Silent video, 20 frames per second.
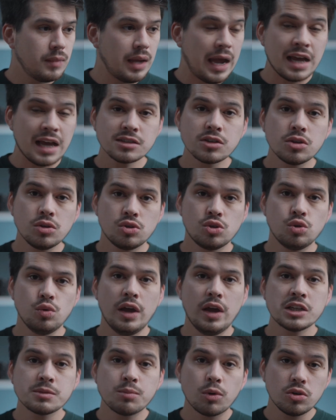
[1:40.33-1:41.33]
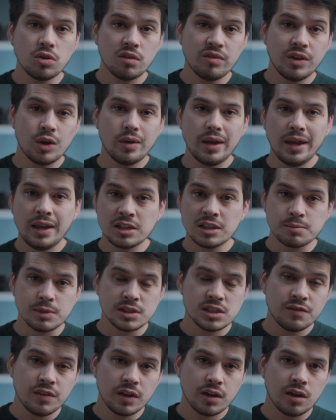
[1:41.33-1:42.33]
ask you to export your video in a
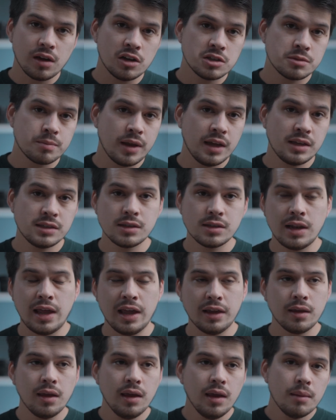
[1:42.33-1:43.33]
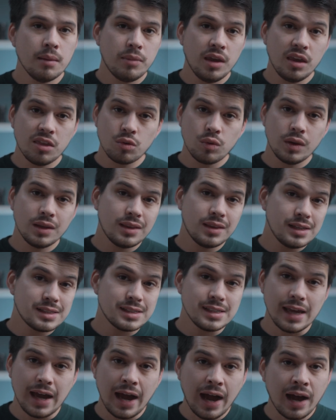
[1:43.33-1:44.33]
specific color space like P3
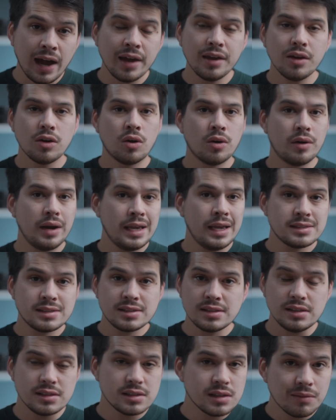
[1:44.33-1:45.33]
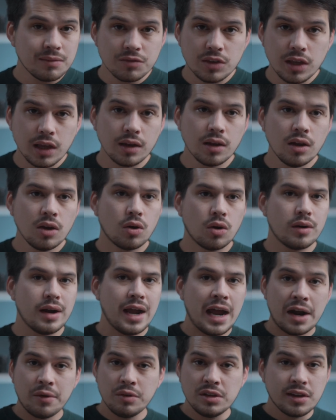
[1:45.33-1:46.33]
DCI or ST something or
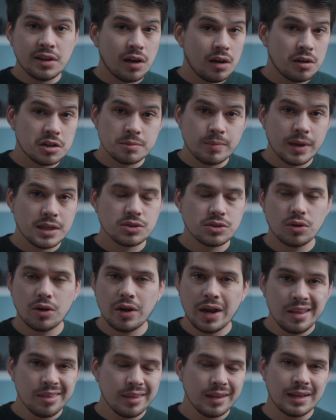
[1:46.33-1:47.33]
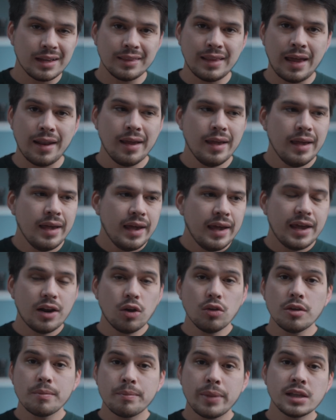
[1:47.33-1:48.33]
RE color space or anything like that. It
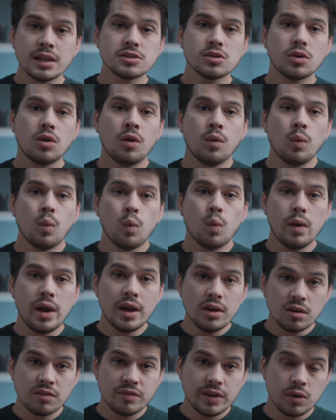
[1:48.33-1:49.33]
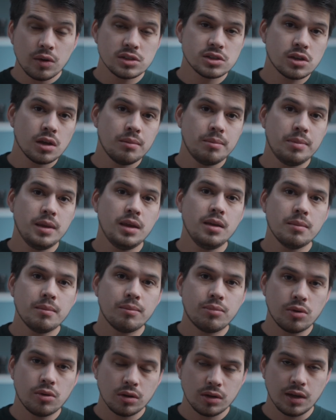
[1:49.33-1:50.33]
all depends on where your video is going to be
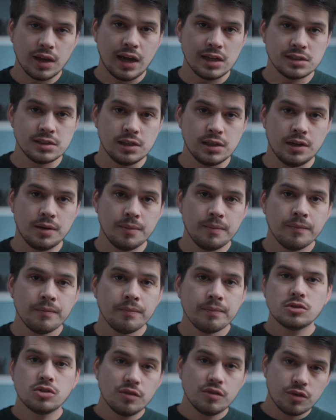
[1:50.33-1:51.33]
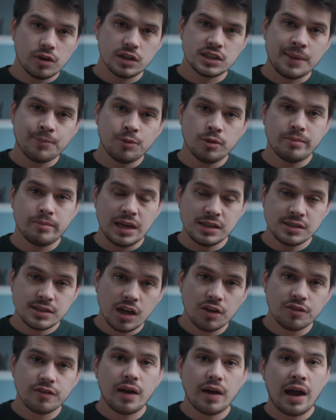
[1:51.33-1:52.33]
broadcasted. So for example,
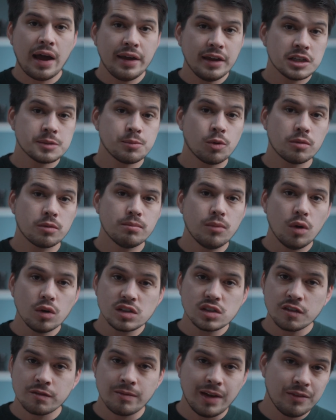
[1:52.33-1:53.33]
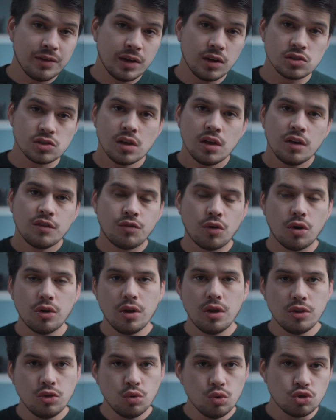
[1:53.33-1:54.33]
myself, I export most of my videos for
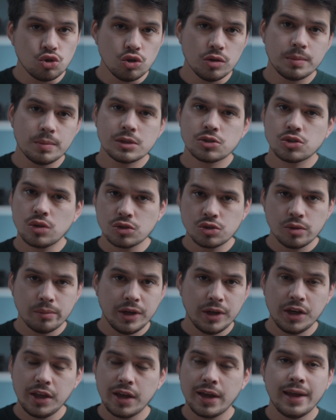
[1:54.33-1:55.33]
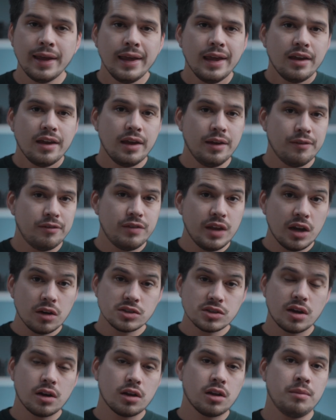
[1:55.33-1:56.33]
YouTube, social media, videos
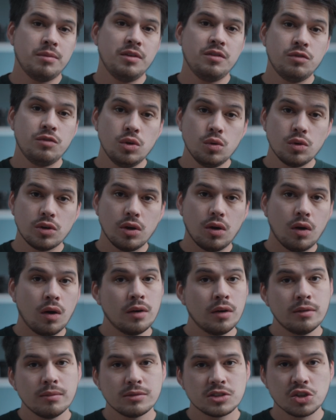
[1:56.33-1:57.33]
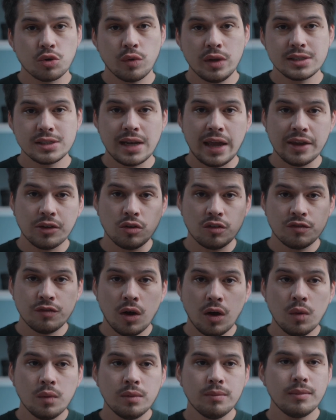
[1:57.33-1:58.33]
that are going to be viewed on screens like your
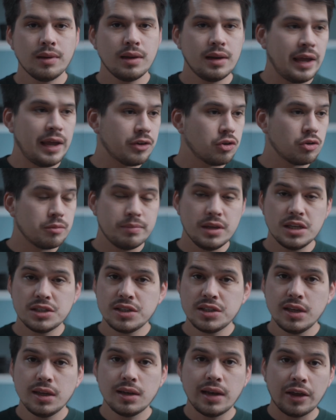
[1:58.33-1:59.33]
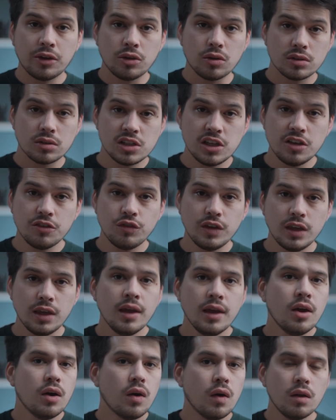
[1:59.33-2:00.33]
phone, like your PC, like your TV,
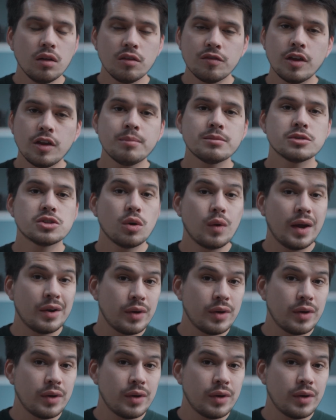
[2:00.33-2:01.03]
all of them. So I